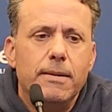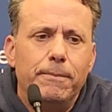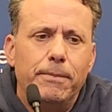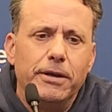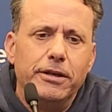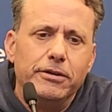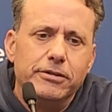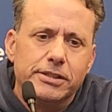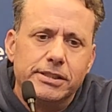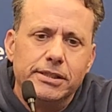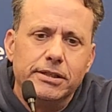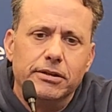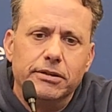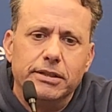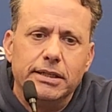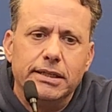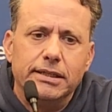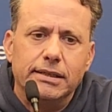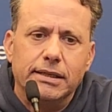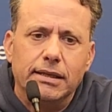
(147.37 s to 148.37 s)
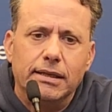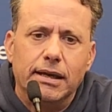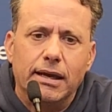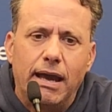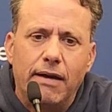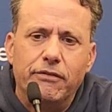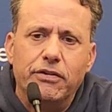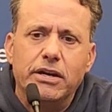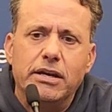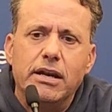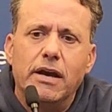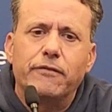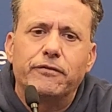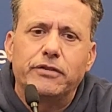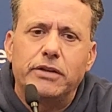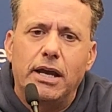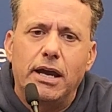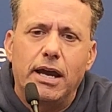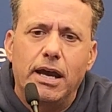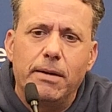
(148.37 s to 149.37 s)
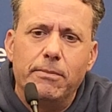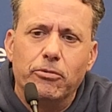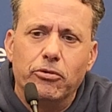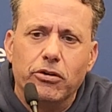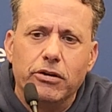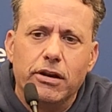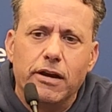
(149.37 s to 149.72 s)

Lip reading: but you still didn't have enough time or